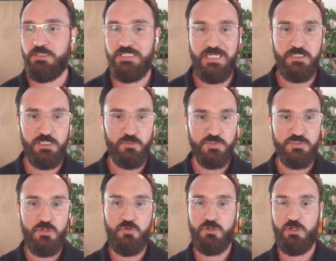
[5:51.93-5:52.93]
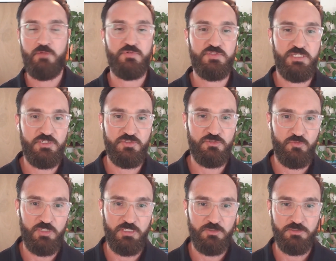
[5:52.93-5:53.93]
Yet there was no conversation
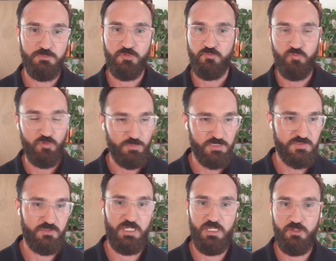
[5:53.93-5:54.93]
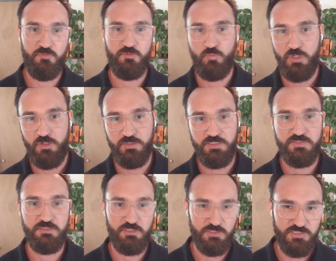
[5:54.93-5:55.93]
around performance or health and
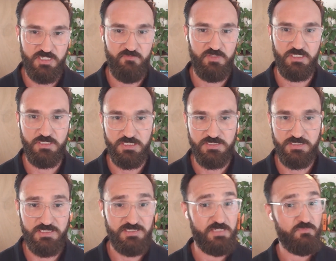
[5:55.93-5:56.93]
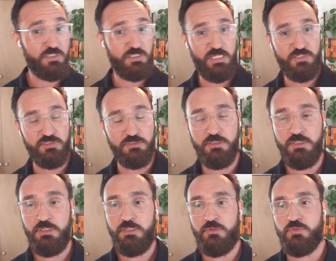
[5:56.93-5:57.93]
wellness and longevity and things like this, even connection,
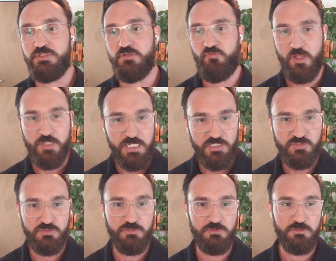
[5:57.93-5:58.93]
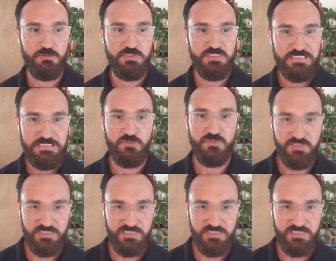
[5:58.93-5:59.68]
which is a foundational skill